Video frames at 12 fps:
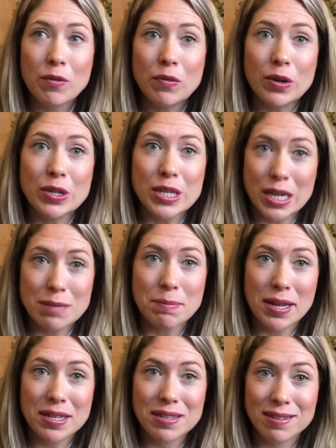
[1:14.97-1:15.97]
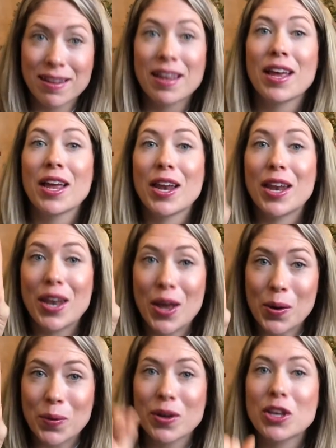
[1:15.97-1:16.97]
for 6 months?
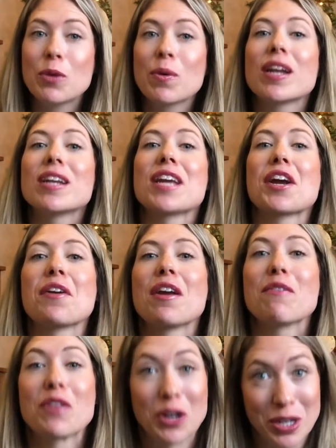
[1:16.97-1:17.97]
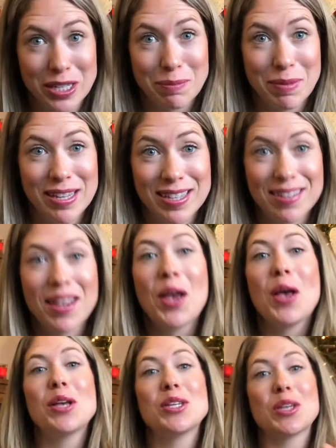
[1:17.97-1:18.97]
No, you want to decorate for Christmas.
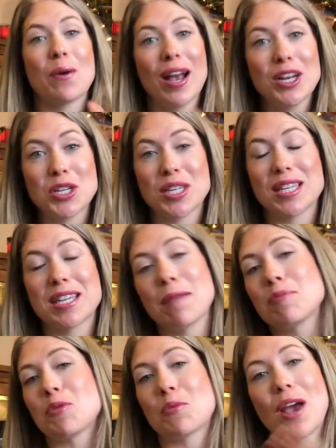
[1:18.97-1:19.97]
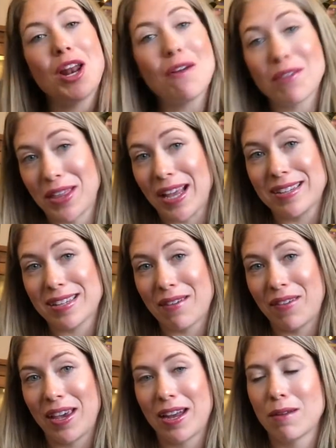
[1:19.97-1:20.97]
So I just skipped right over
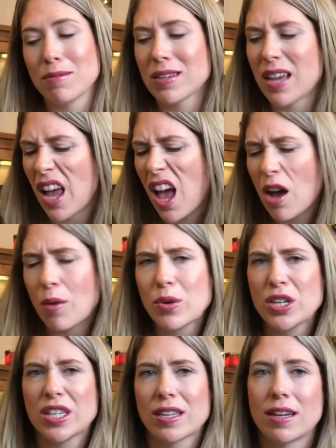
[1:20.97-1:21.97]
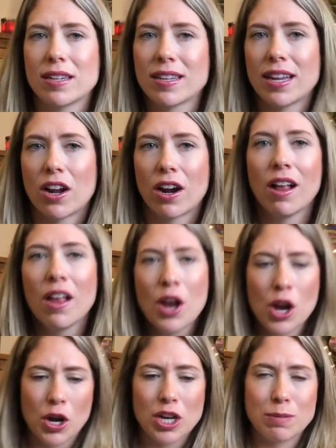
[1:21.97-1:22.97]
Thanksgiving, and I was like, oh, we're just gonna get our
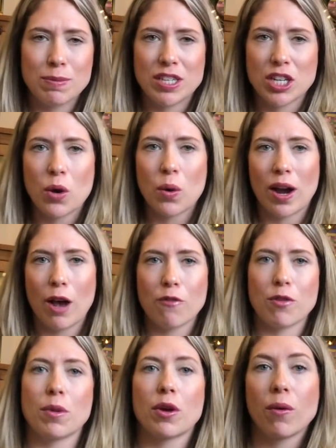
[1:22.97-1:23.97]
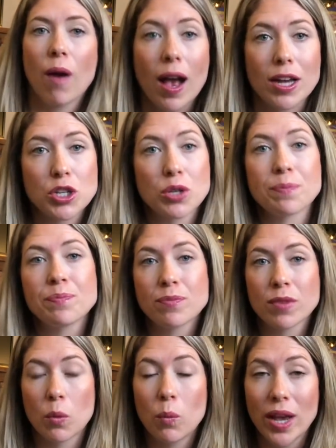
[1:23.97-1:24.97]
Christmas decor out from the garage,
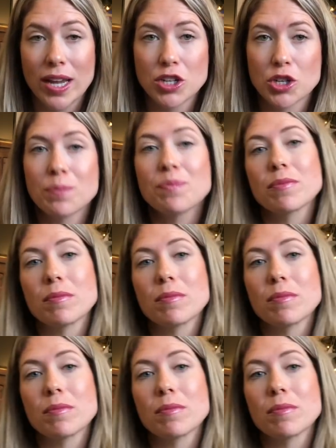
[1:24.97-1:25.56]
which